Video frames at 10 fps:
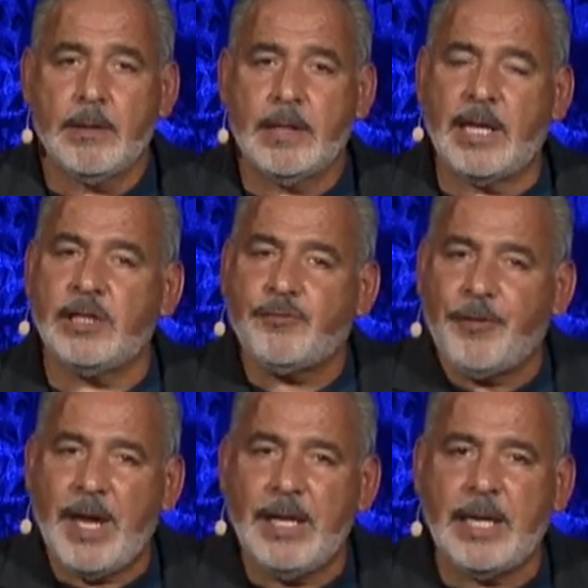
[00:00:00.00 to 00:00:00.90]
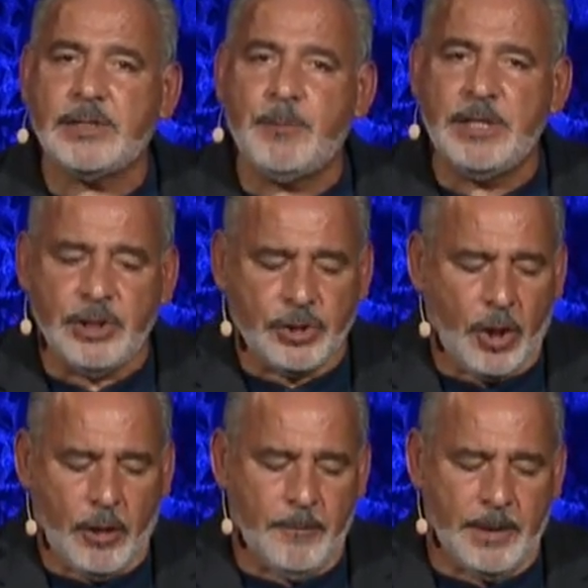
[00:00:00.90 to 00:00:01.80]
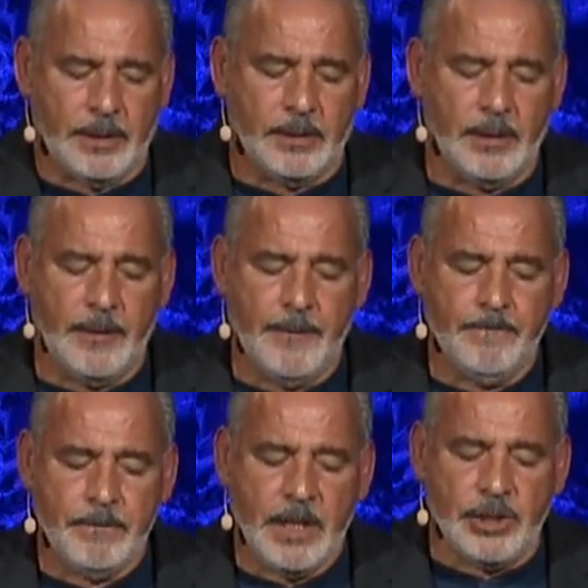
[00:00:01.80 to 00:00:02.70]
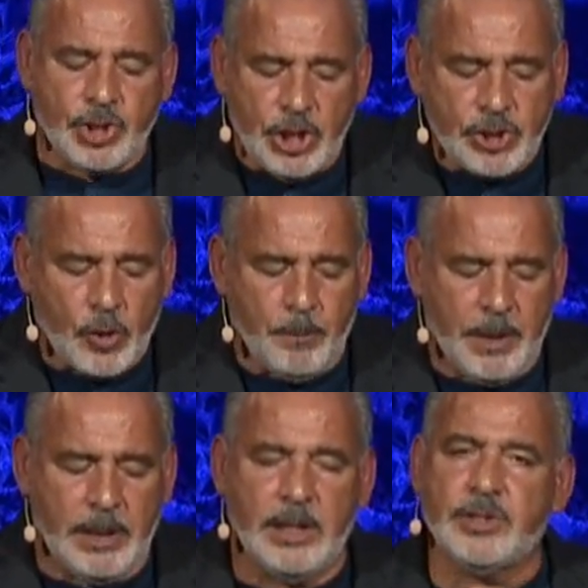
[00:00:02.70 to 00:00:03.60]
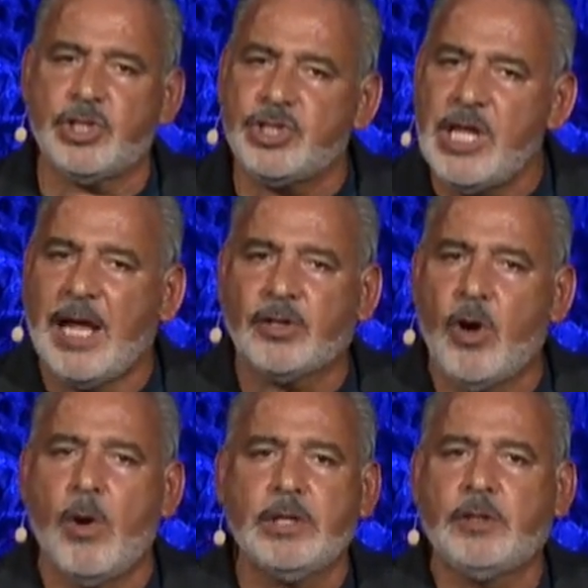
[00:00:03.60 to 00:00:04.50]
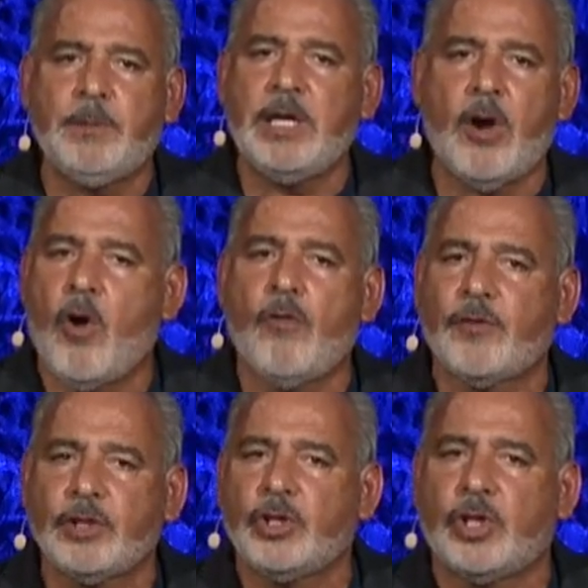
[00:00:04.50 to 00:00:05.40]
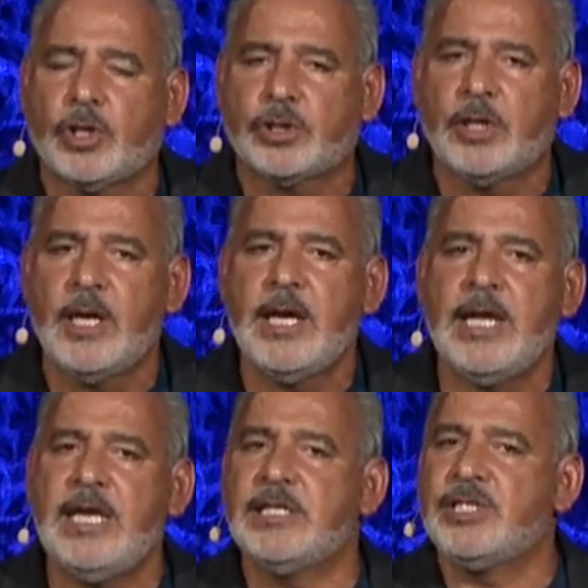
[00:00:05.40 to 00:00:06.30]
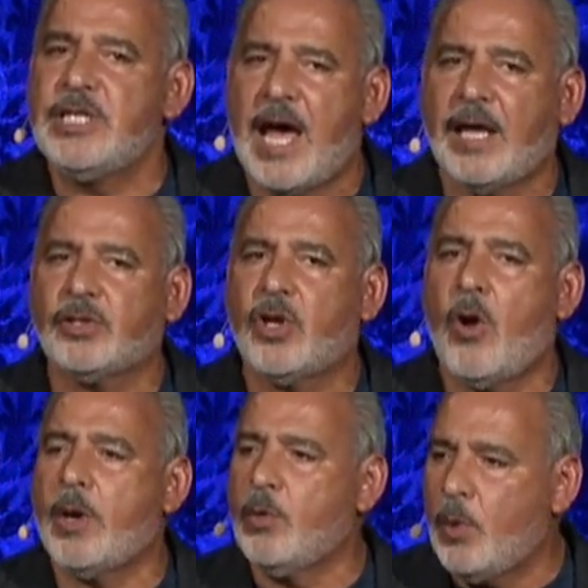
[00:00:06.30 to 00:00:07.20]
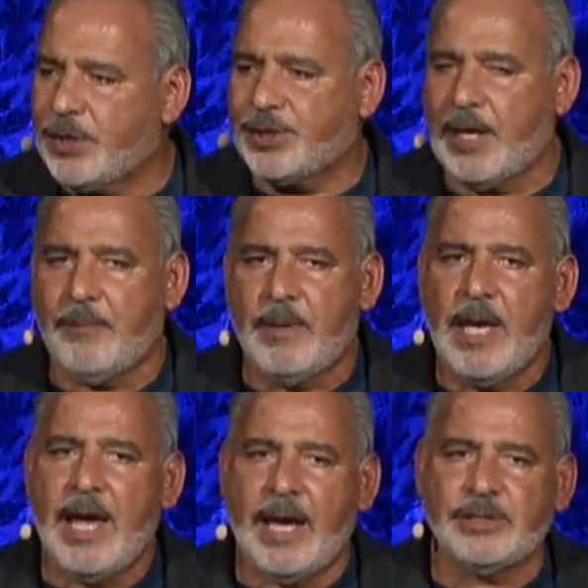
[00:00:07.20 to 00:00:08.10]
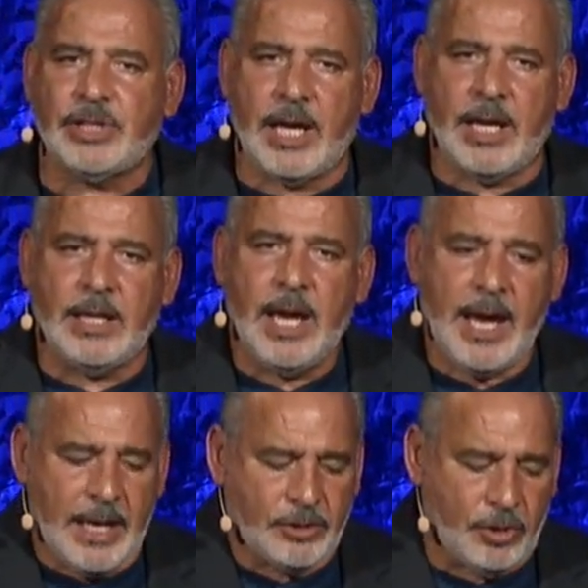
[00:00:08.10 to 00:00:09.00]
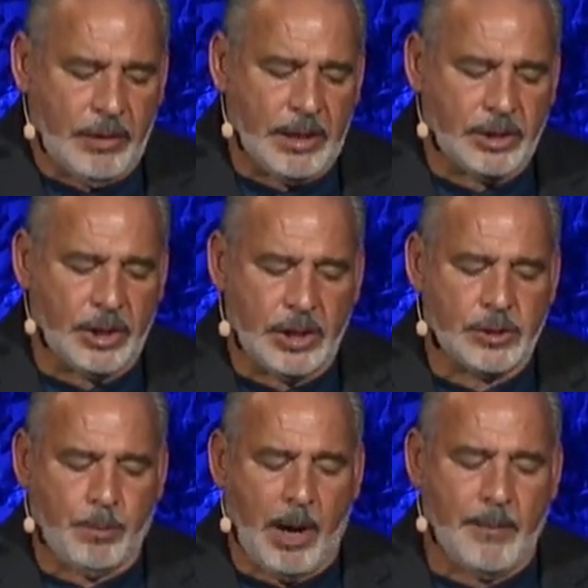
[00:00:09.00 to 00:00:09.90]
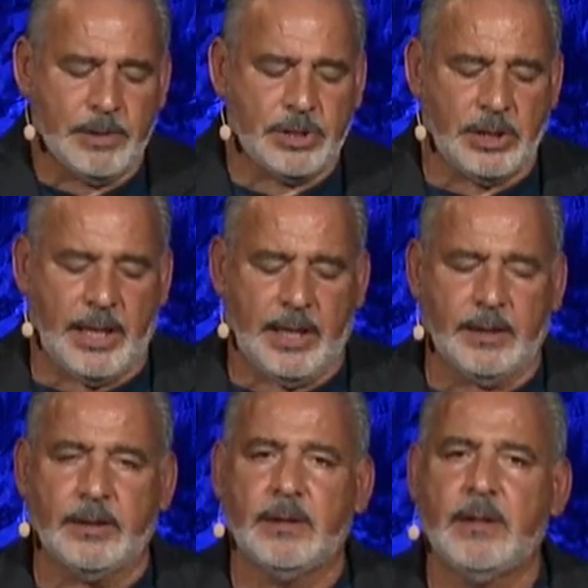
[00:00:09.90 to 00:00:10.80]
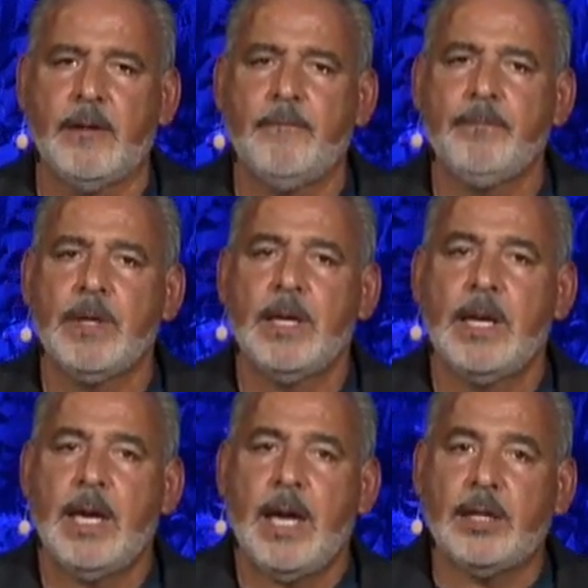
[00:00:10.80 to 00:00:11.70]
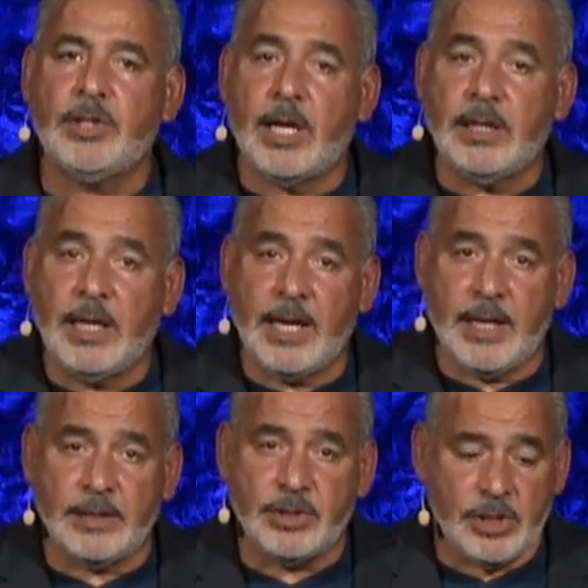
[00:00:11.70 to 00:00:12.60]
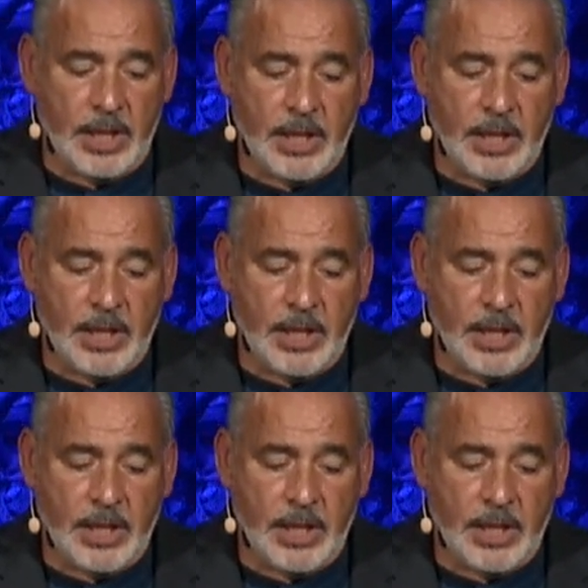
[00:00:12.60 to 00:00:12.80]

that his fate has been determined his disobedience is not going to be overlooked. He is not going with them as they enter into this promised land. And yet he adds